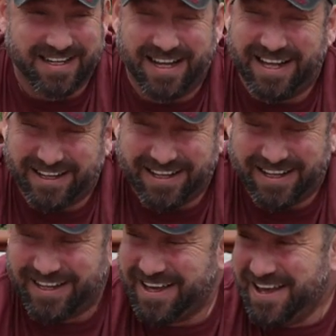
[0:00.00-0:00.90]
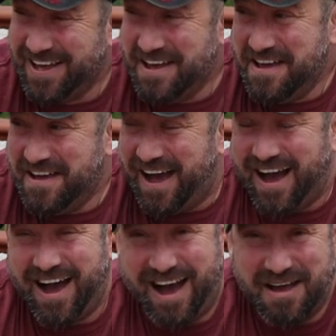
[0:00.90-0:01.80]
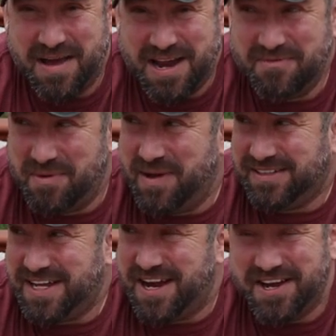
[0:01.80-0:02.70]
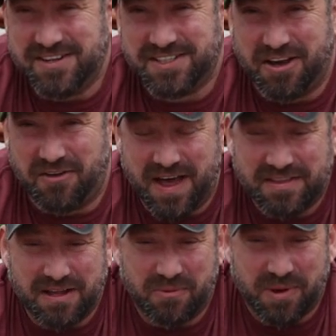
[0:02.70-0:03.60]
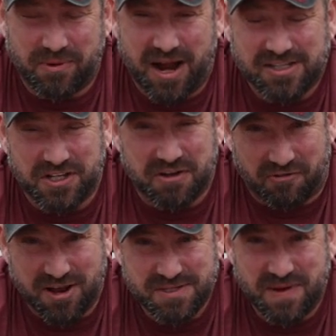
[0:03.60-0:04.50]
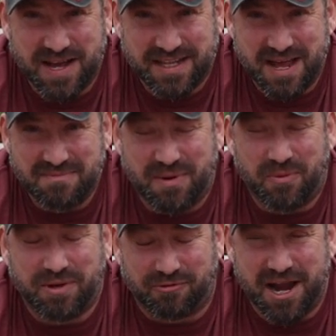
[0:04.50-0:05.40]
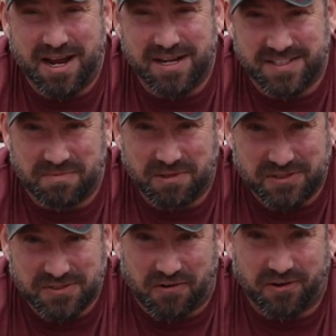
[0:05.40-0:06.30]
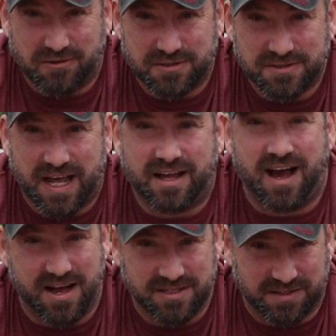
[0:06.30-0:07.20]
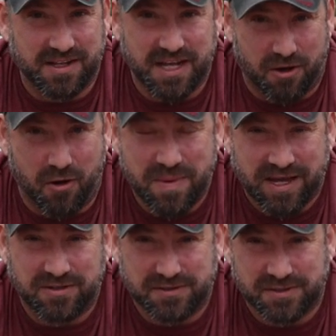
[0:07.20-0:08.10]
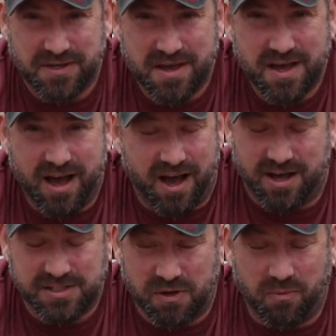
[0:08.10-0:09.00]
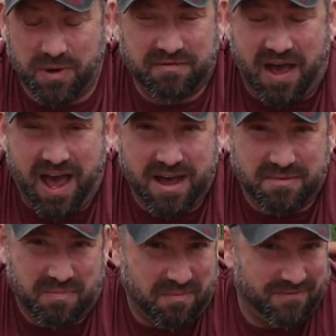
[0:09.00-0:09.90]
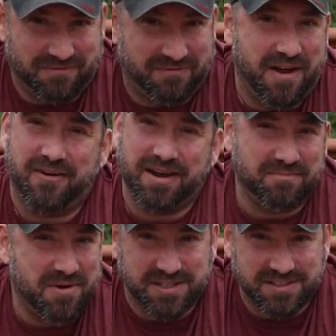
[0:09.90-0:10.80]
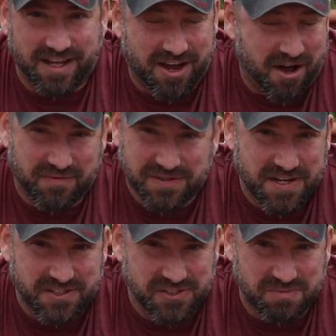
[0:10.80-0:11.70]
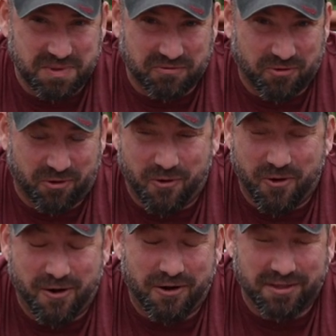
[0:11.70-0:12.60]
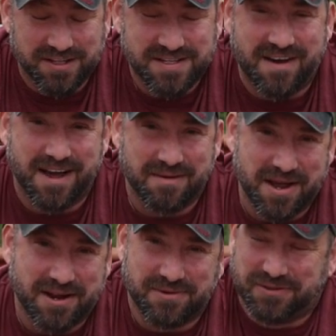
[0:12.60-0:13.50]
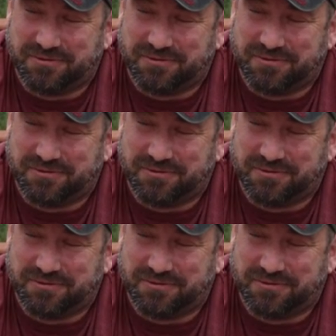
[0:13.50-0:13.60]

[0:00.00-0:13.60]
uh, I met him about ten years ago. Not that we were actually friends back then, but we ran in similar circles that constantly commingled. Uh, so we've had very much like conversations before all the time, and it was